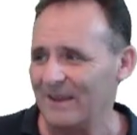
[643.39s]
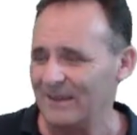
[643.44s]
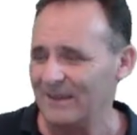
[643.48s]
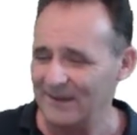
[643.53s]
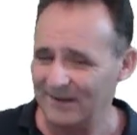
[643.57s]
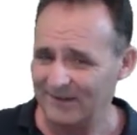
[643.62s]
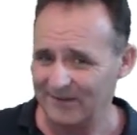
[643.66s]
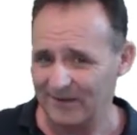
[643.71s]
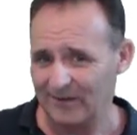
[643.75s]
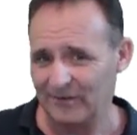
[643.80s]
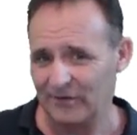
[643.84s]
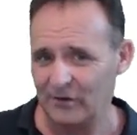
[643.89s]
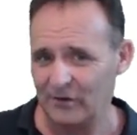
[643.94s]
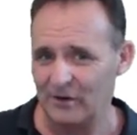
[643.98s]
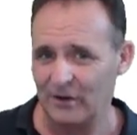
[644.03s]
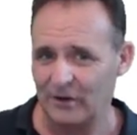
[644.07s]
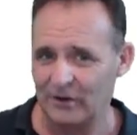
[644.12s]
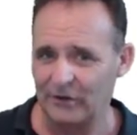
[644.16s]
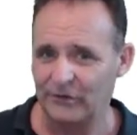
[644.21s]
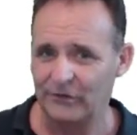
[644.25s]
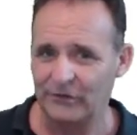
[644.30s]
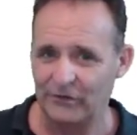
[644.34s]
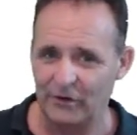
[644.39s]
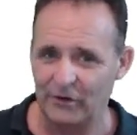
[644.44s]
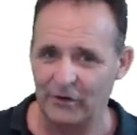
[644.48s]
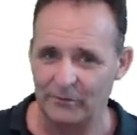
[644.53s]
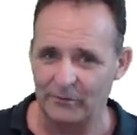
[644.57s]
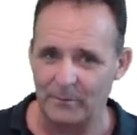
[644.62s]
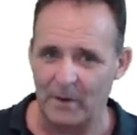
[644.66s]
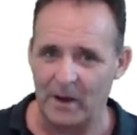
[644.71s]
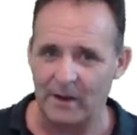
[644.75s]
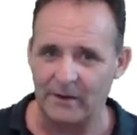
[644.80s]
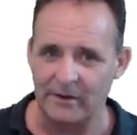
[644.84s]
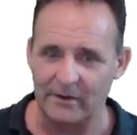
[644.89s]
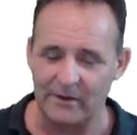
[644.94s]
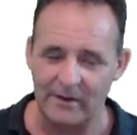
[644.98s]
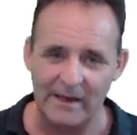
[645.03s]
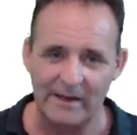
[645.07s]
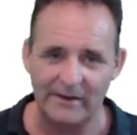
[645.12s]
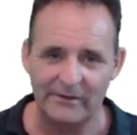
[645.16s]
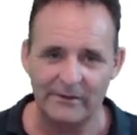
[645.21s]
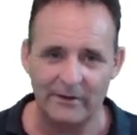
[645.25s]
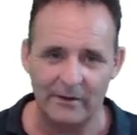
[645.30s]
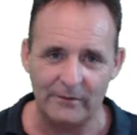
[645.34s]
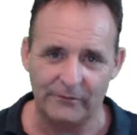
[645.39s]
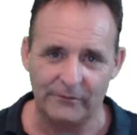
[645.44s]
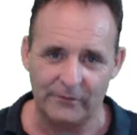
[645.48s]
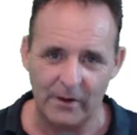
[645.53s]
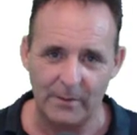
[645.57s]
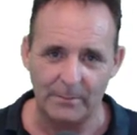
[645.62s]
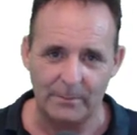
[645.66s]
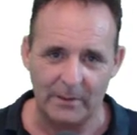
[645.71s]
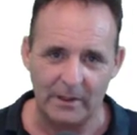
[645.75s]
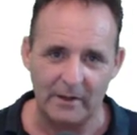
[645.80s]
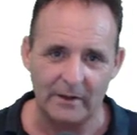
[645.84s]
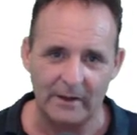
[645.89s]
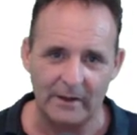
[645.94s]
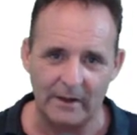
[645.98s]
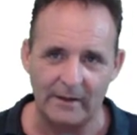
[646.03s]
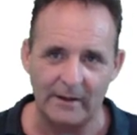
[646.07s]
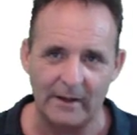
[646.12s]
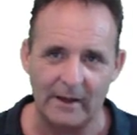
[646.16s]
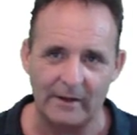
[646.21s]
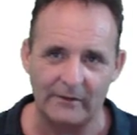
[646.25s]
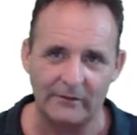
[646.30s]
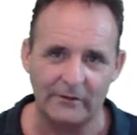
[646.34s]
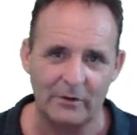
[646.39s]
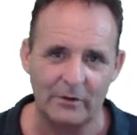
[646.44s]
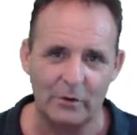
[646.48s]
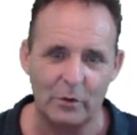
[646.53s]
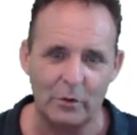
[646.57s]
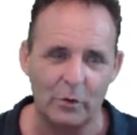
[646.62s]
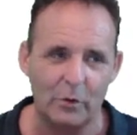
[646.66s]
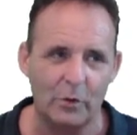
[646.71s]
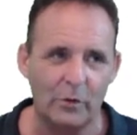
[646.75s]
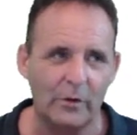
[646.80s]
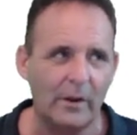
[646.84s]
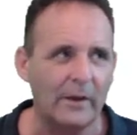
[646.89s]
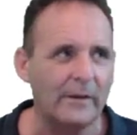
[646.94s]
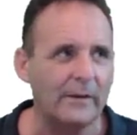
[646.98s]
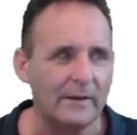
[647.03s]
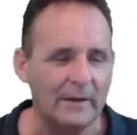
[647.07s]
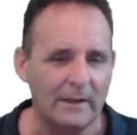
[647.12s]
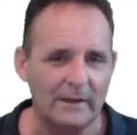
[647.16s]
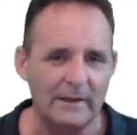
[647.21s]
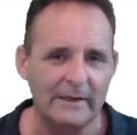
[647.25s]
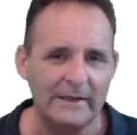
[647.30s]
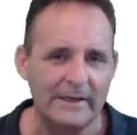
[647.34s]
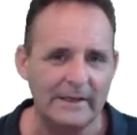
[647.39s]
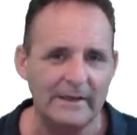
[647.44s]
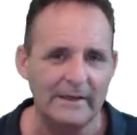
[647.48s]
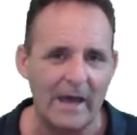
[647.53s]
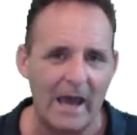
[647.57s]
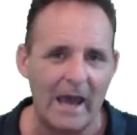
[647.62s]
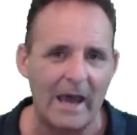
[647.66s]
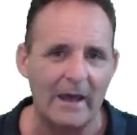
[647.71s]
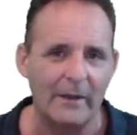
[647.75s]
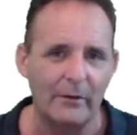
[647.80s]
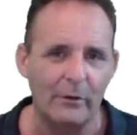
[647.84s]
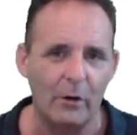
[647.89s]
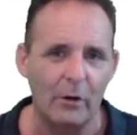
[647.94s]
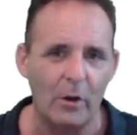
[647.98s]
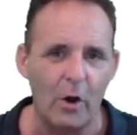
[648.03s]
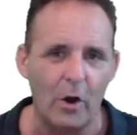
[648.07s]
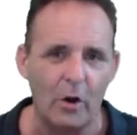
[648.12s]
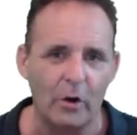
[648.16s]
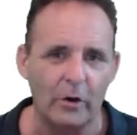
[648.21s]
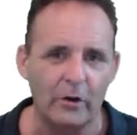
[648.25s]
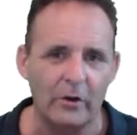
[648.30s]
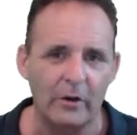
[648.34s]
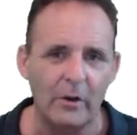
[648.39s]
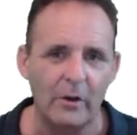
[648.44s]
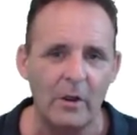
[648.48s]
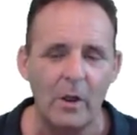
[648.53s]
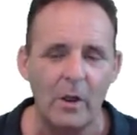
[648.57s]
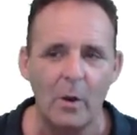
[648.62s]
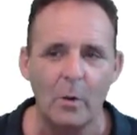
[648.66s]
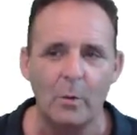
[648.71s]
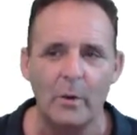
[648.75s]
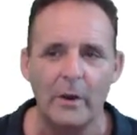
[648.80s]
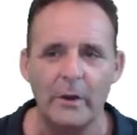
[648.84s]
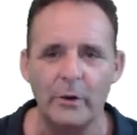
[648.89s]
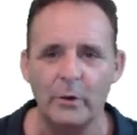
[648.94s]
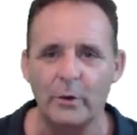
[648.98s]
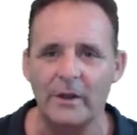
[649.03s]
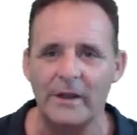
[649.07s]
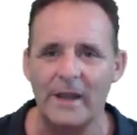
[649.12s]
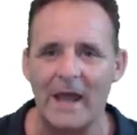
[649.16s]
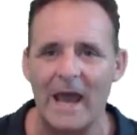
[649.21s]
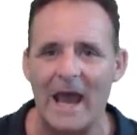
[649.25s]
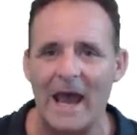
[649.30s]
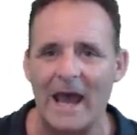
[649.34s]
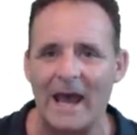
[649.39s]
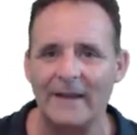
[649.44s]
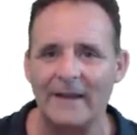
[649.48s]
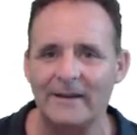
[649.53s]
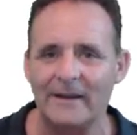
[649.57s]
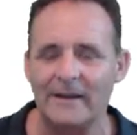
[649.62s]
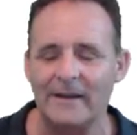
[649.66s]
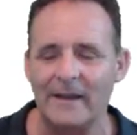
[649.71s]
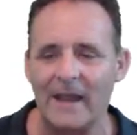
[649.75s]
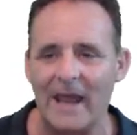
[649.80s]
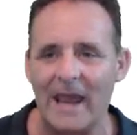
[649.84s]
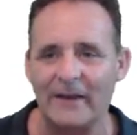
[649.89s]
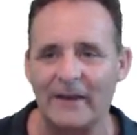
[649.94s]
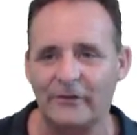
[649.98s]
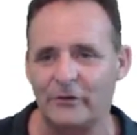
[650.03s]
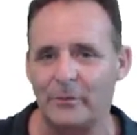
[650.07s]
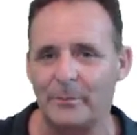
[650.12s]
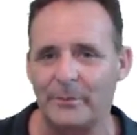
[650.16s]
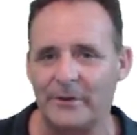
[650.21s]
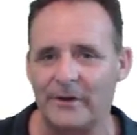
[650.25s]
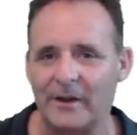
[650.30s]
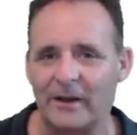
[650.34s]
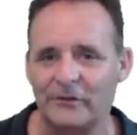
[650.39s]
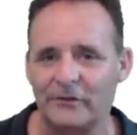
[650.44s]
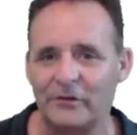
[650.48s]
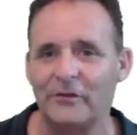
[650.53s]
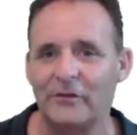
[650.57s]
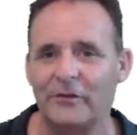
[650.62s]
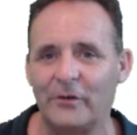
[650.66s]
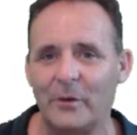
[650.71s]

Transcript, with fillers: This isn't a concern of mine. There is a free plugin that's called, I think, Clean and Lock, where you can add in extra protection.